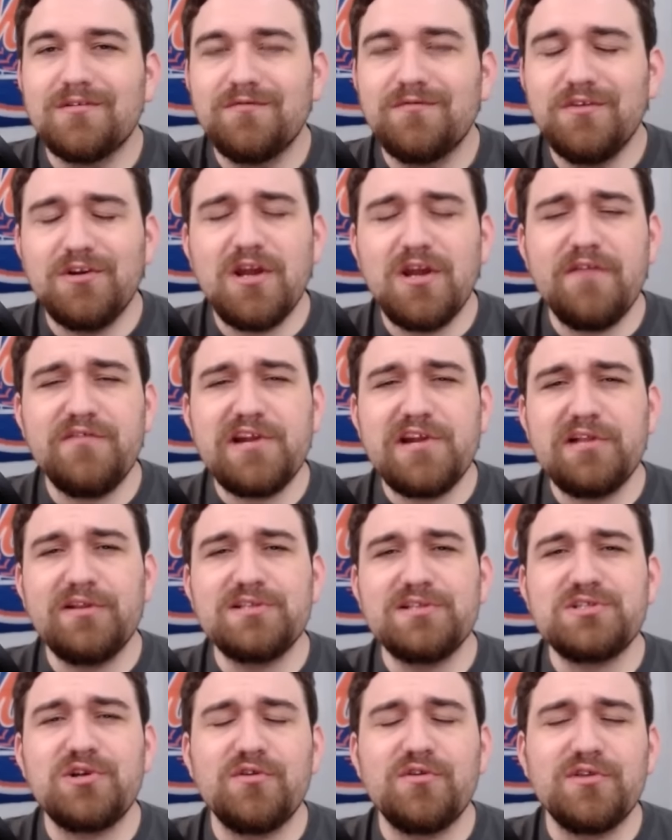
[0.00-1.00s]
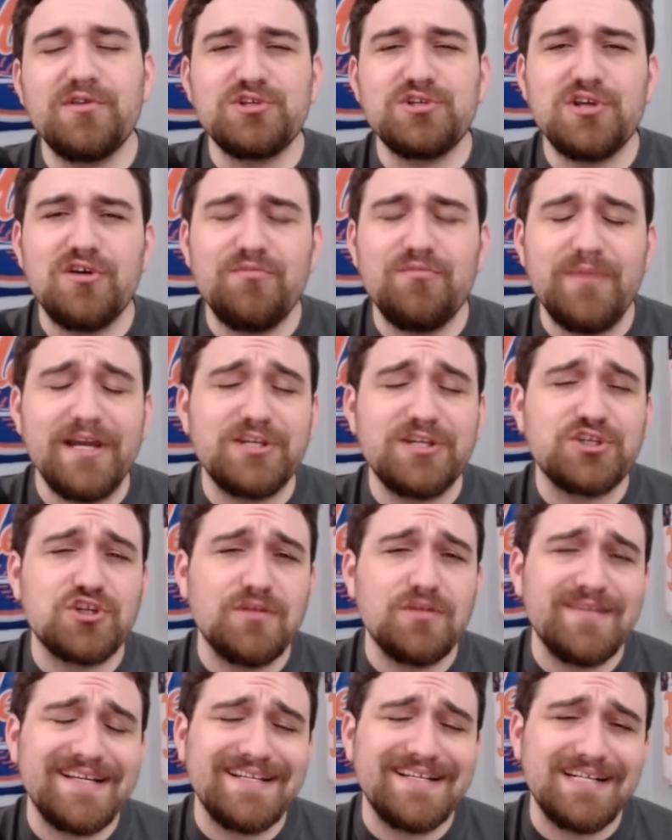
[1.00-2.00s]
If you're an everyday listener to the show, make sure to
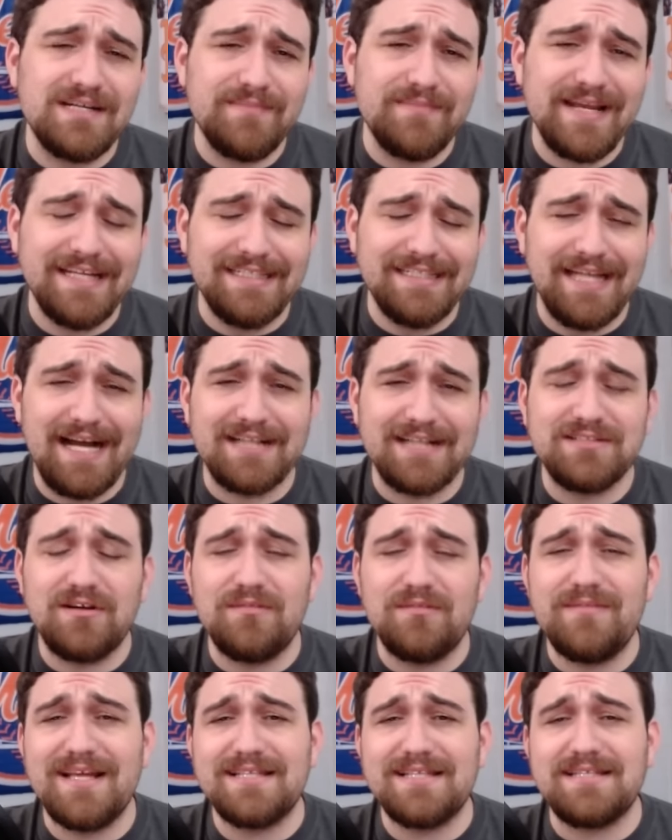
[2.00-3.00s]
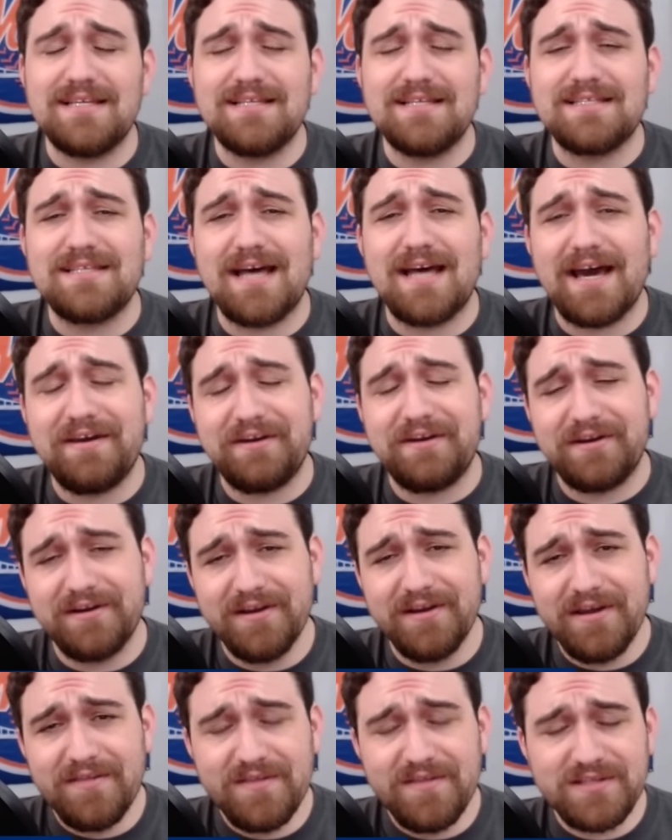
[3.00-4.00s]
become a Locked On Mets Insider.
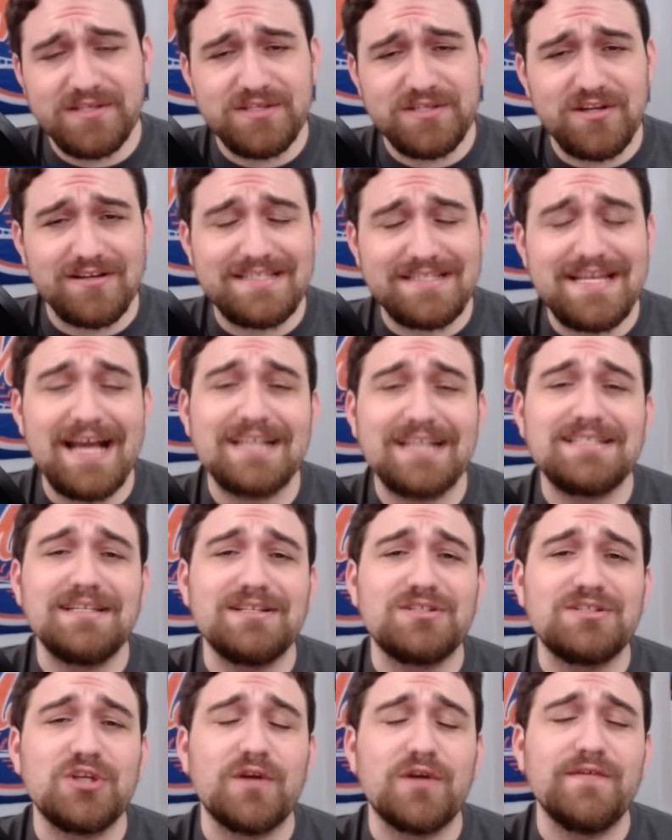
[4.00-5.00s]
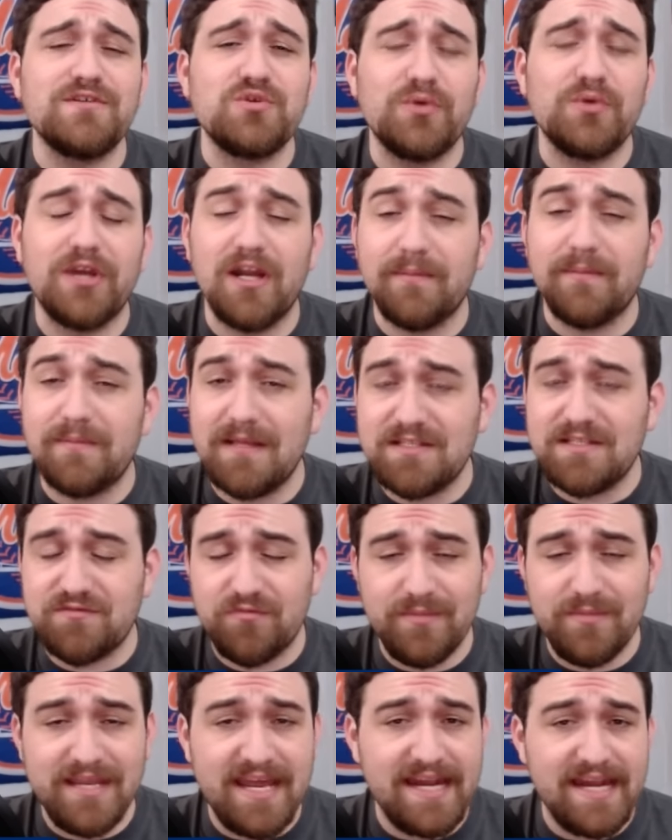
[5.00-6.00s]
This is our texting service where you get updates from
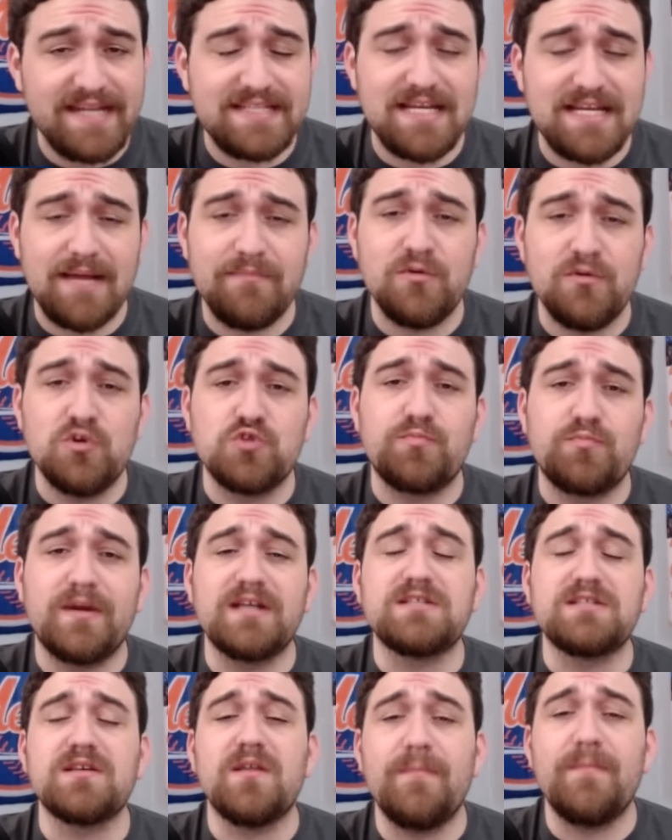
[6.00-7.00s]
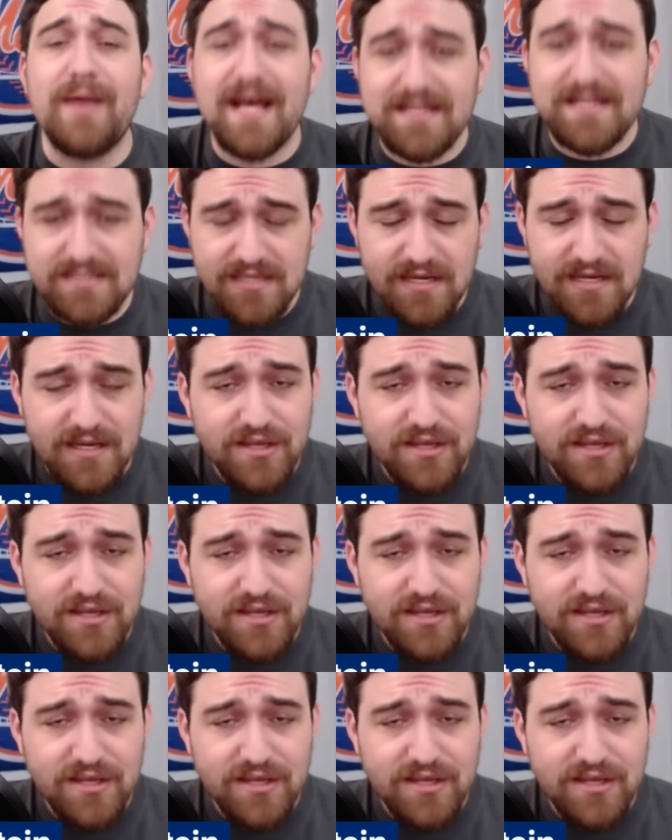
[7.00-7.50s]
me anytime news breaks on the Mets.